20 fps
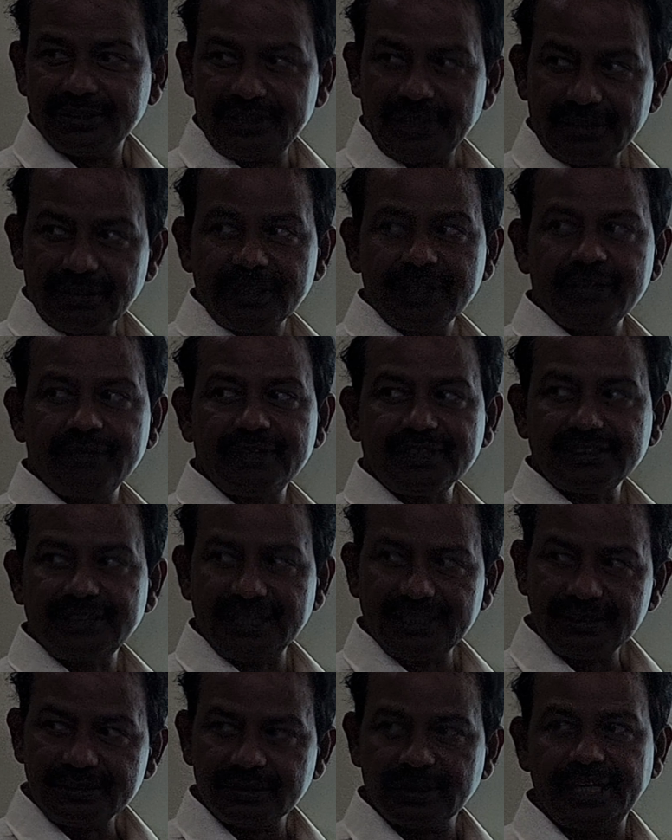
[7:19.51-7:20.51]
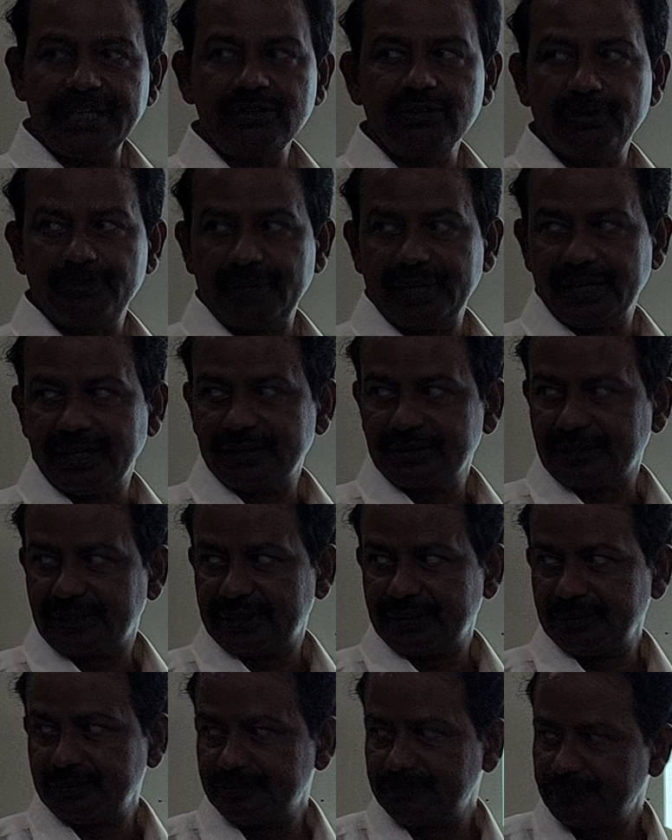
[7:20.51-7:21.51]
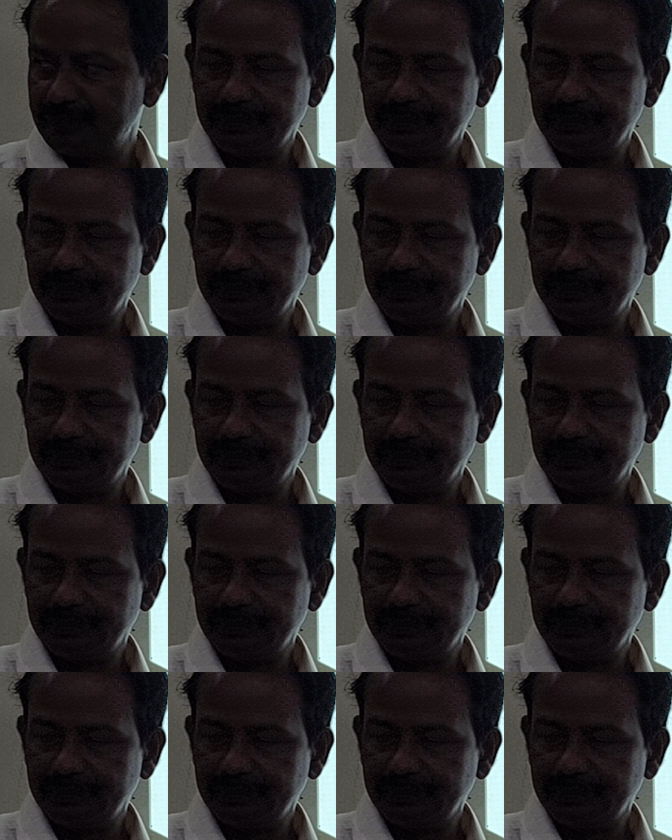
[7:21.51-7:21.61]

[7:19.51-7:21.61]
So that will give us n squared omega squared.